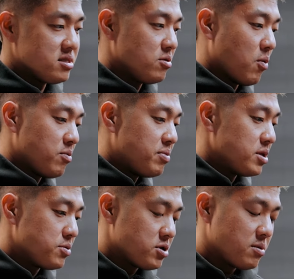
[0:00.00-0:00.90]
so when we put
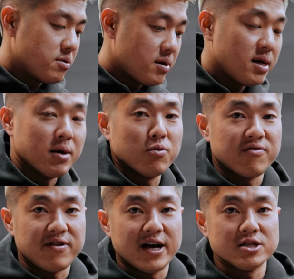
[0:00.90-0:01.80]
the new turbo in and
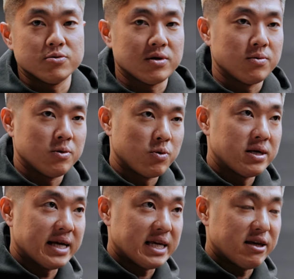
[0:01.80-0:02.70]
reflash, we'll come and run like